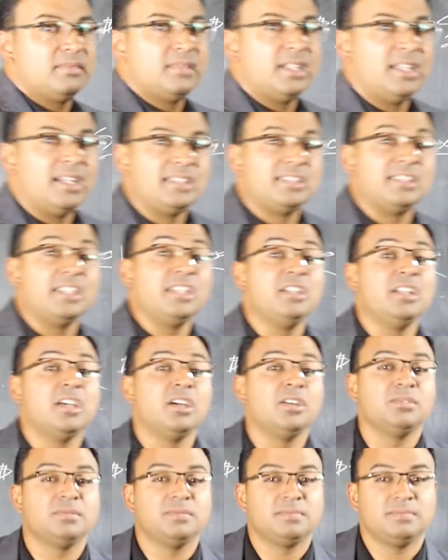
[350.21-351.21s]
And I said
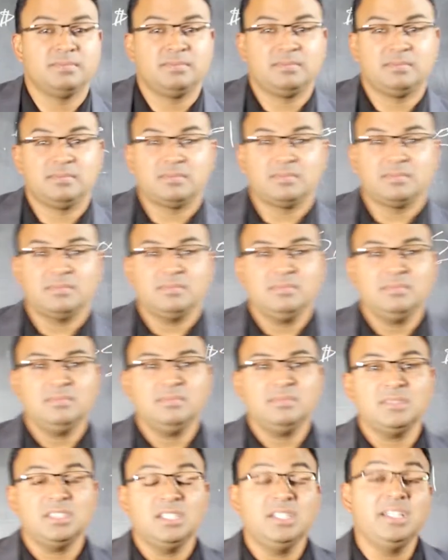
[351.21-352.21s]
no.
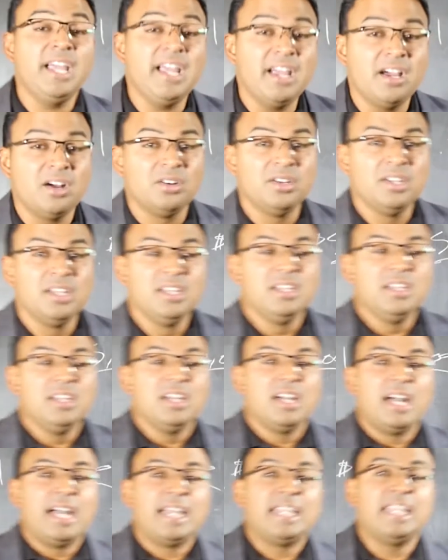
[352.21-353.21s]
Now,
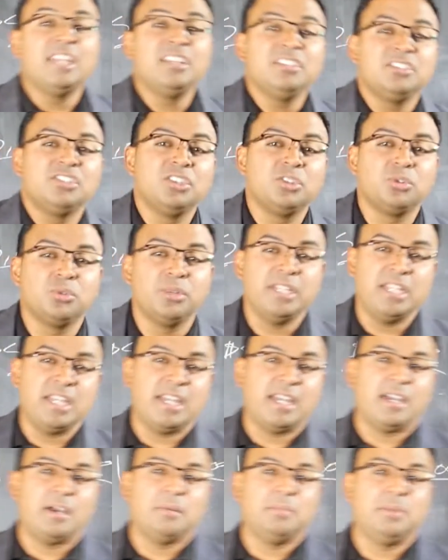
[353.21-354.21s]
I get into the
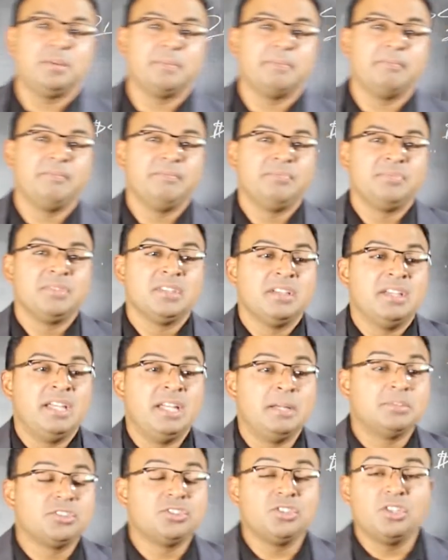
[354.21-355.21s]
rehab.
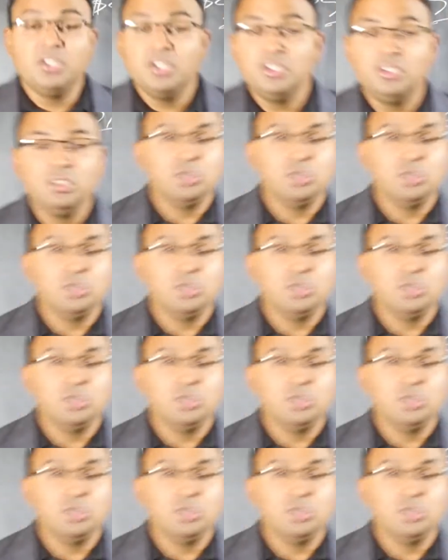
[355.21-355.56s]
And I'm starting to